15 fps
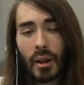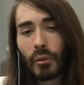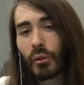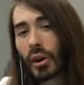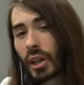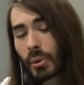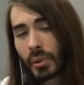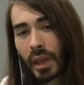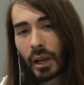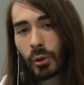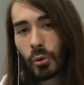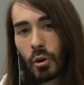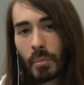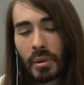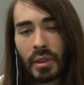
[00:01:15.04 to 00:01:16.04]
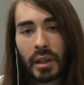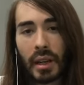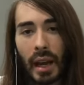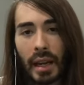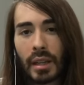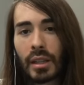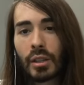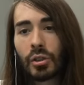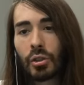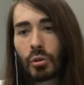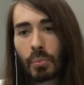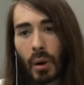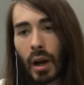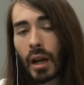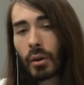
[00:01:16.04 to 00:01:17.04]
for anyone that grew up in the 90s, you
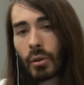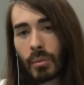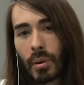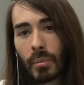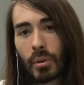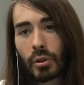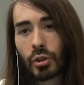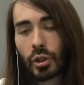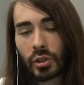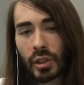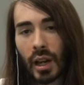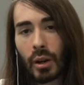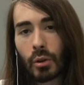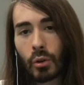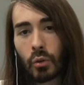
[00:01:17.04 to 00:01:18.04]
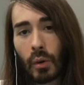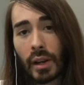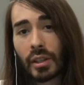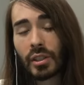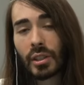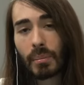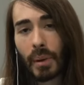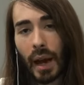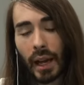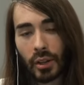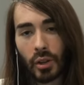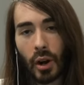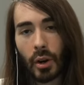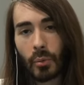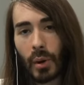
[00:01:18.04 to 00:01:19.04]
probably remember just how crazy
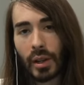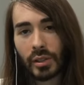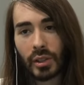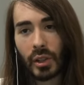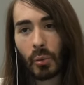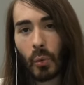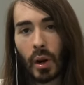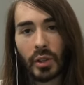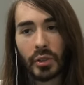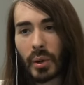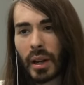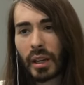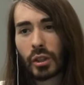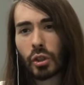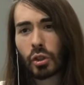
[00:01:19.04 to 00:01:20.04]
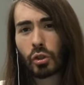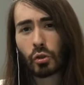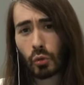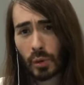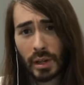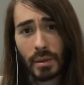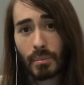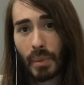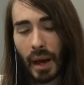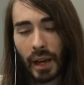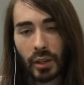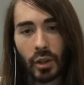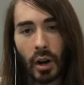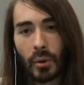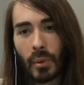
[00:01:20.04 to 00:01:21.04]
backyard wrestling was. You had extreme
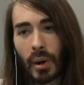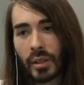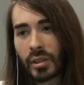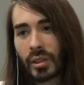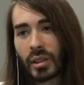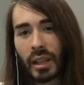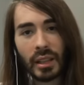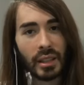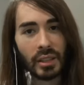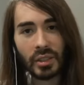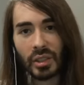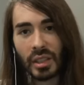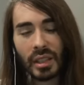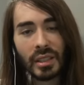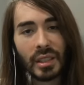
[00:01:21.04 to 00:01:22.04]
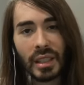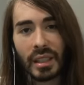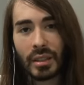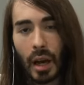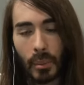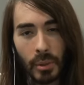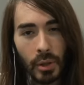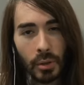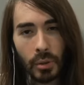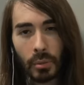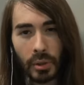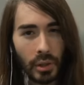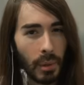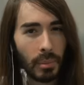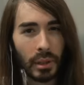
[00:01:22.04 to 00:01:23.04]
backyard wrestling like the CZW,
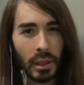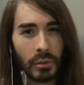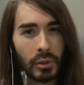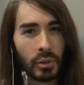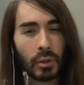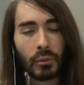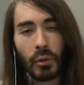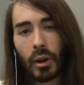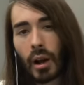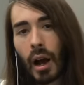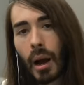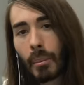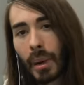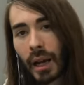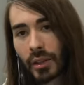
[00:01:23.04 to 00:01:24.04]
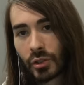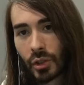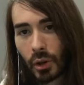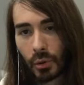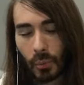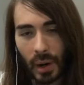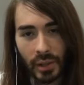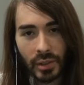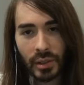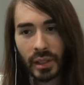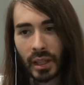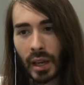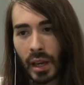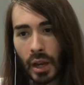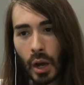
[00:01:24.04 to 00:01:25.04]
which I believe stood for Combat Zone
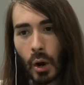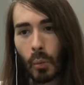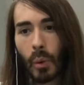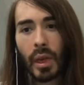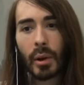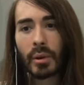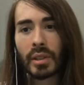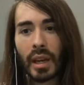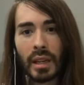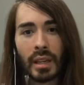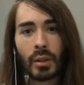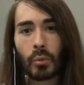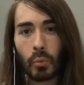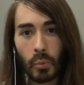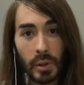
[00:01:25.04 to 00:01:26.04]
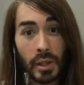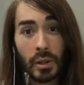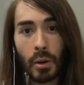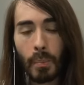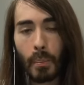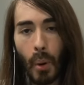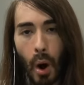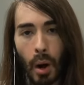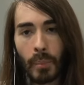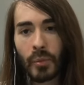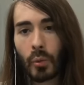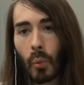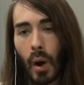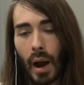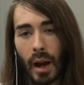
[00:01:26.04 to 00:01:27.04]
Wrestling, where they were taking real barbed
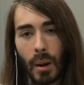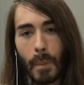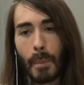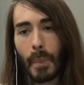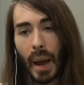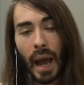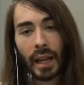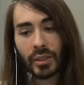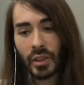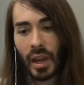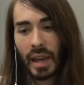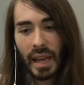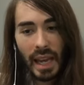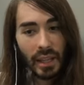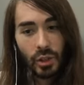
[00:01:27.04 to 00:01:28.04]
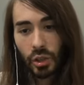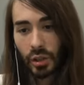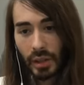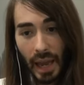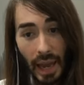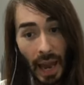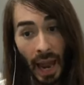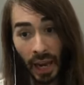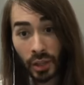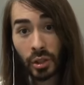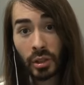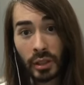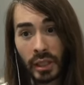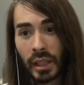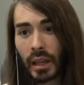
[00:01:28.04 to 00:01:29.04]
wire bats and just
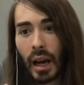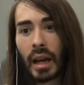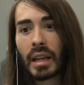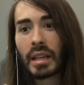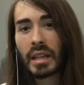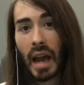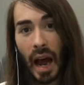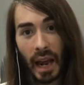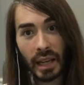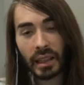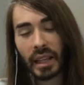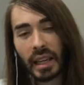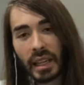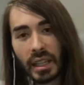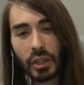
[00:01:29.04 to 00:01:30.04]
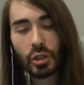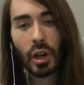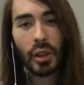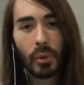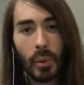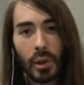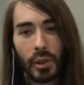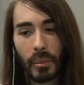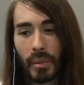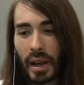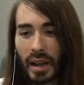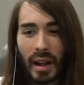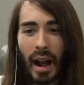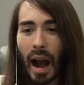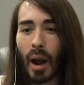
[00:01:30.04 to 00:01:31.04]
actually annihilating each other with them.
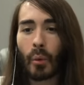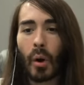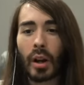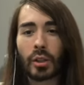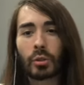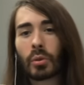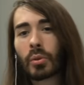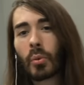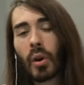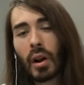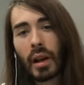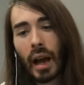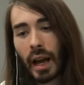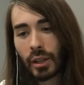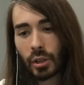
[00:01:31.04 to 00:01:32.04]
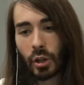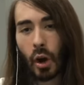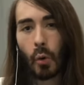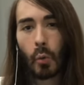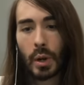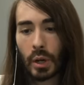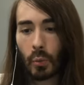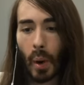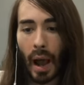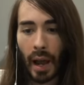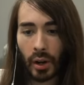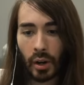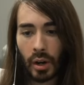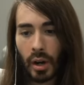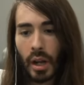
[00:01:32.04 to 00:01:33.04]
I watched one where a guy took a weed
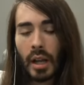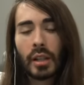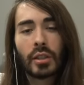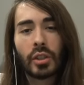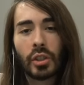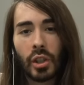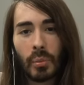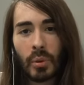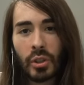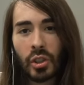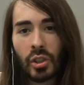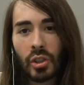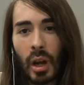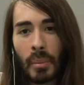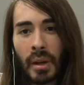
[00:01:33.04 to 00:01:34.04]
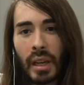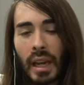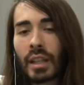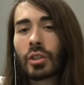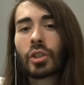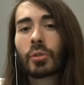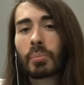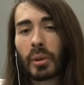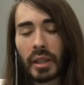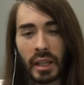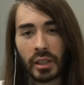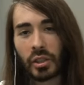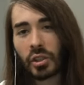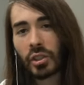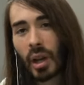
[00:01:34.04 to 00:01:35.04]
whacker to someone's stomach and split
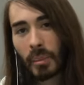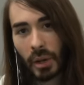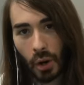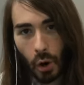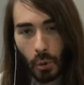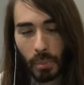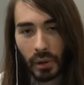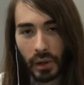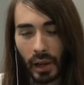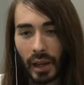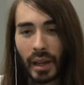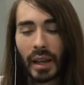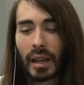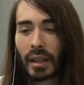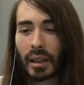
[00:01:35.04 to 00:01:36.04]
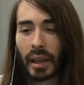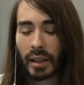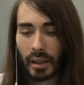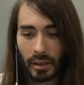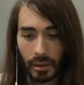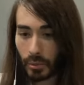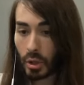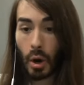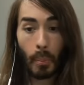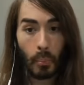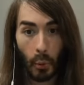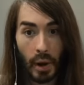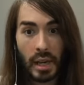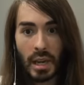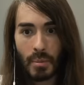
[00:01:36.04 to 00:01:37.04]
his stomach open, like, you know,
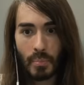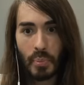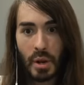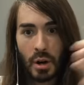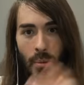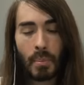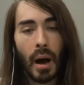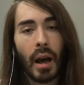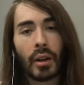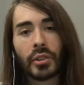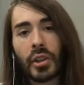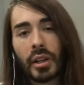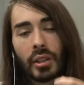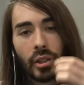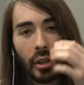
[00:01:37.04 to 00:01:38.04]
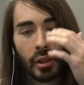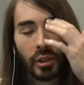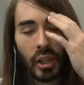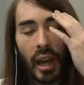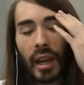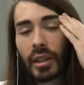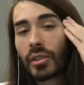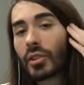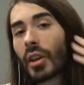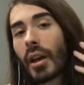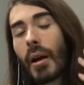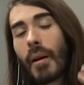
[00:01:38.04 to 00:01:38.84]
breaking beer bottles on each other's heads.